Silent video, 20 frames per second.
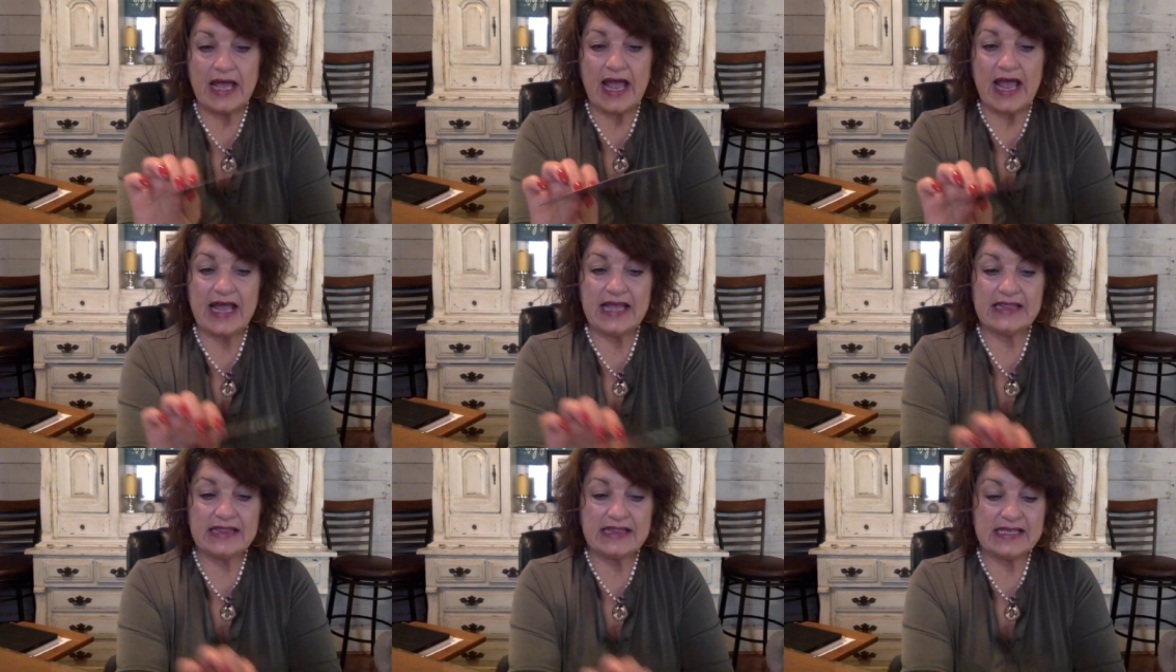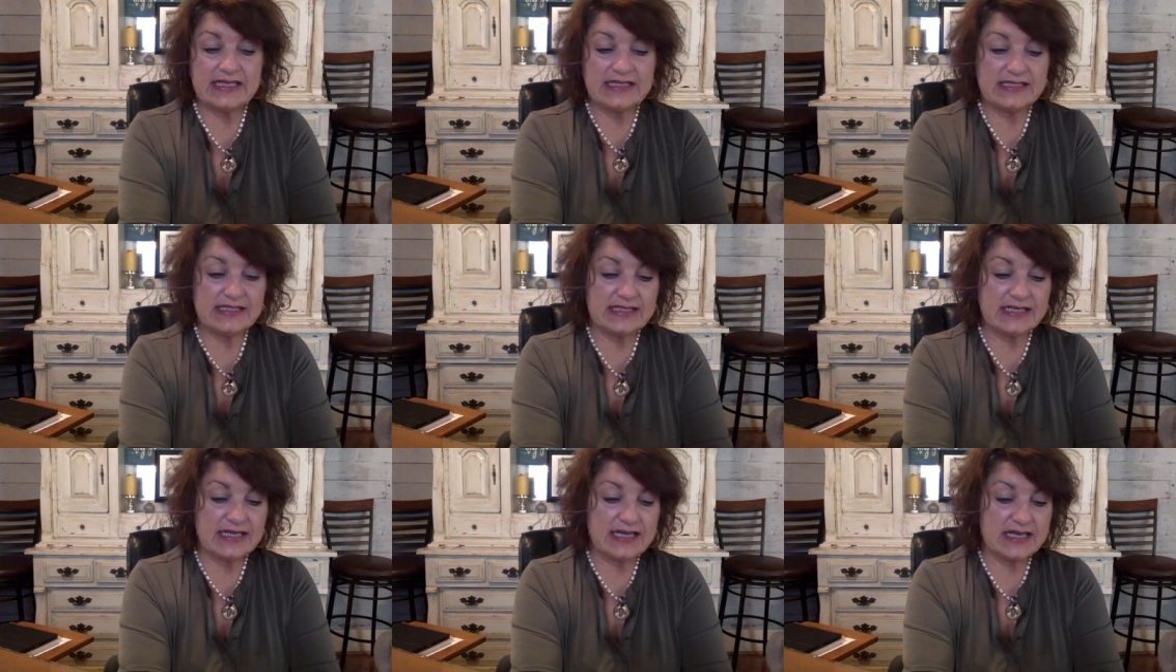And
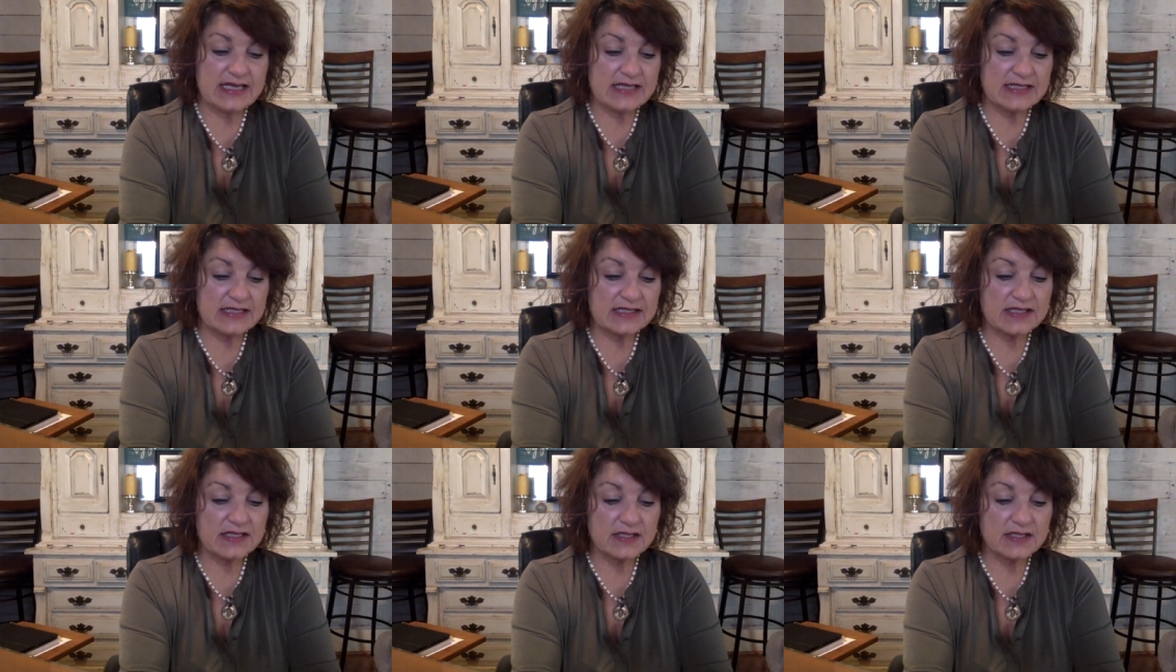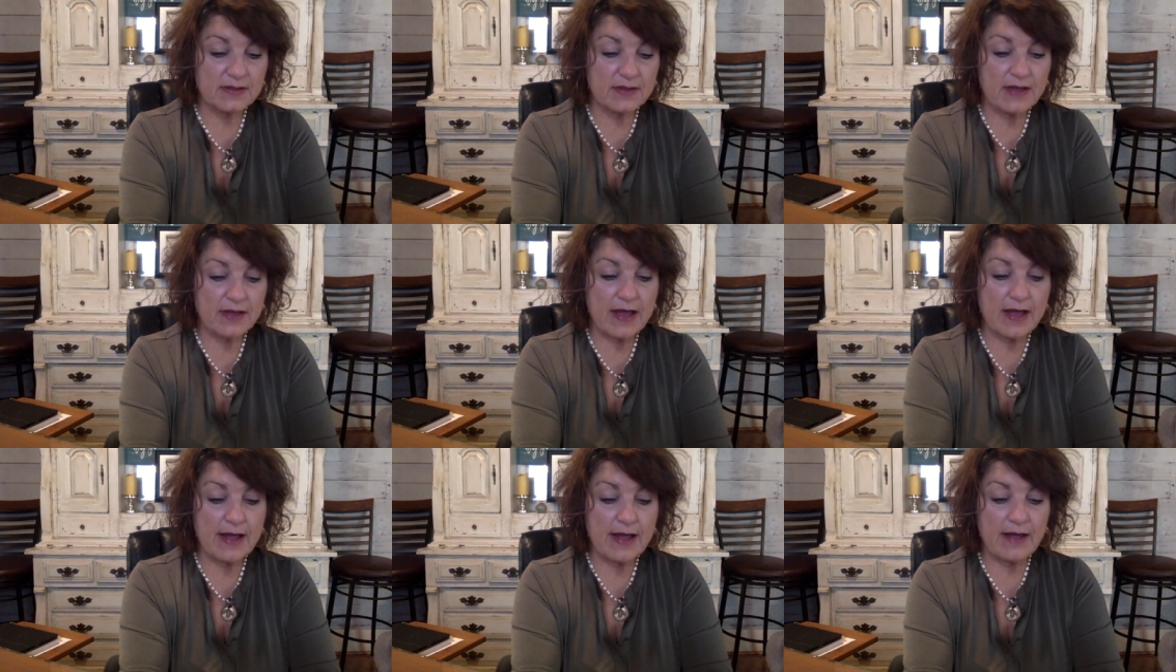this is
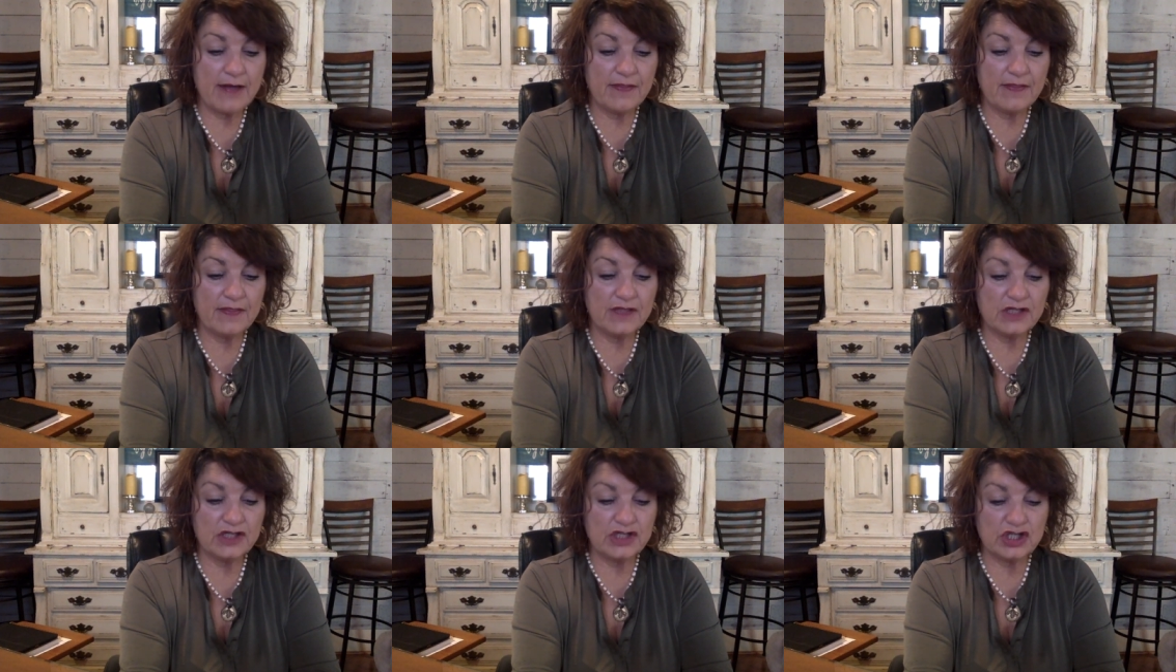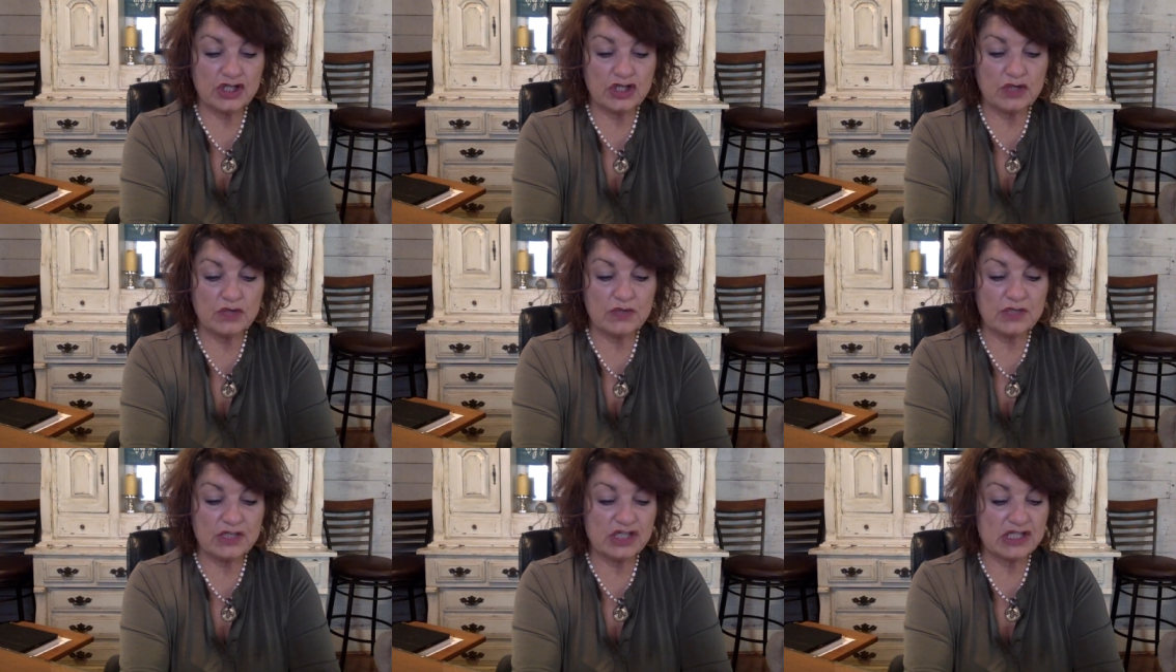uh, the
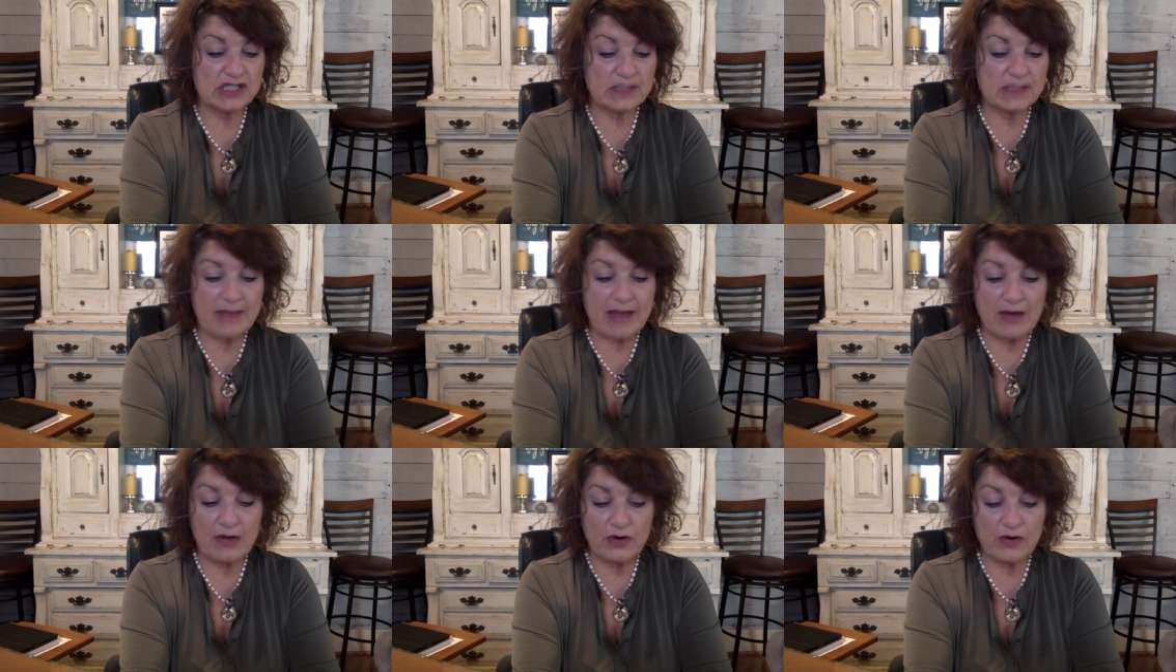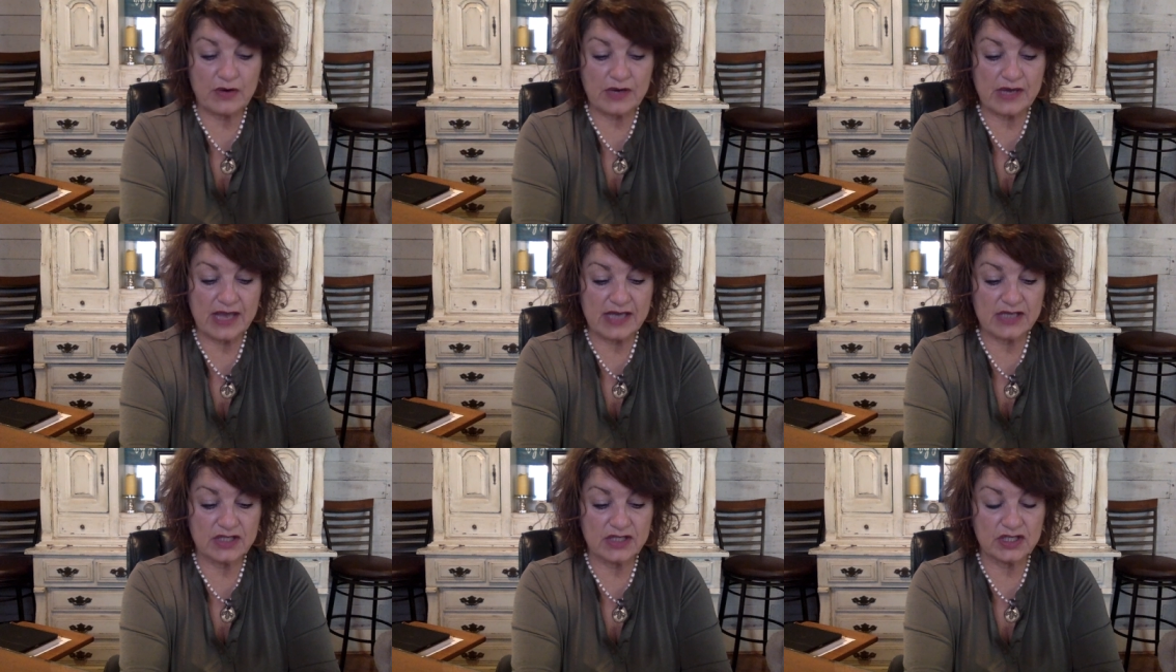two, which is about
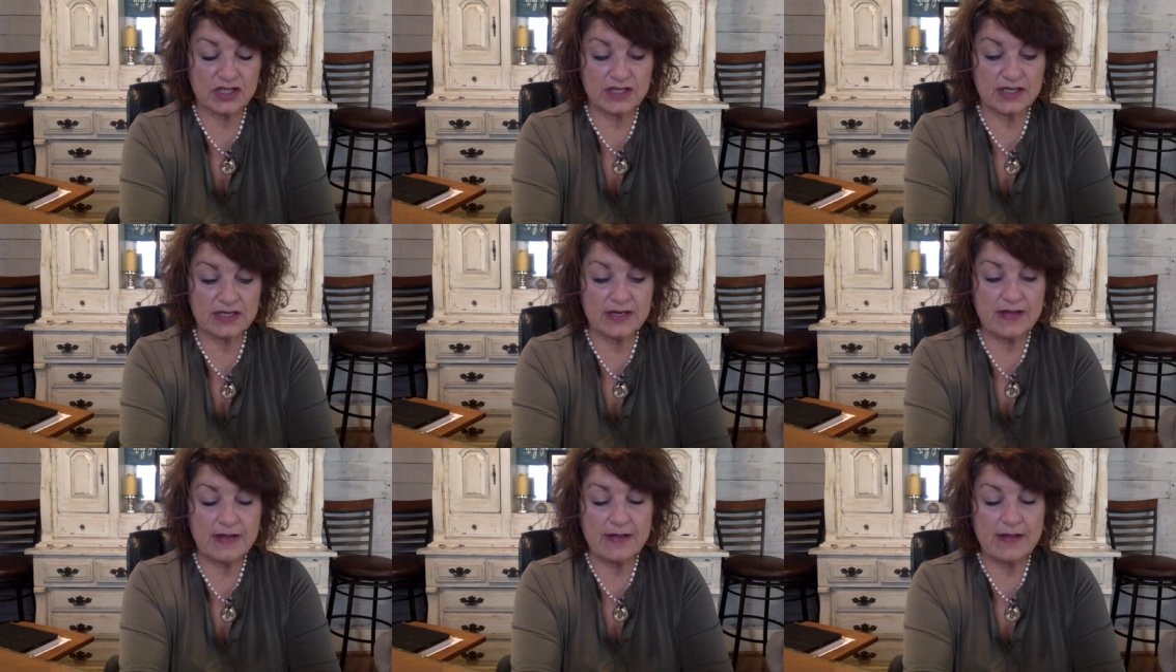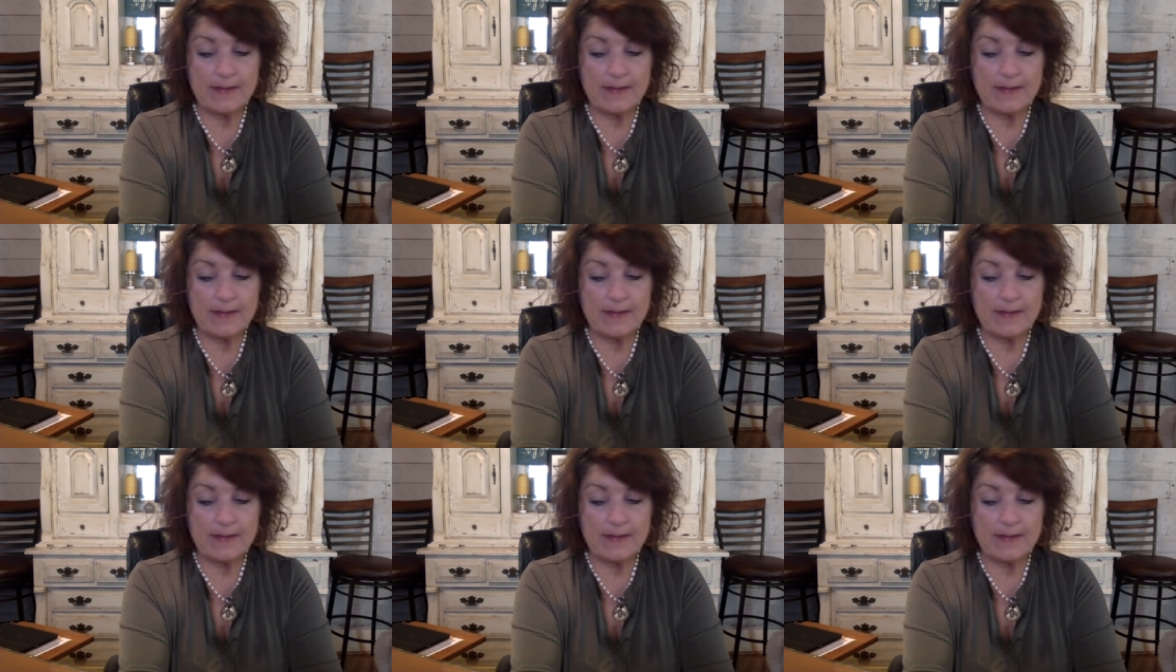creation.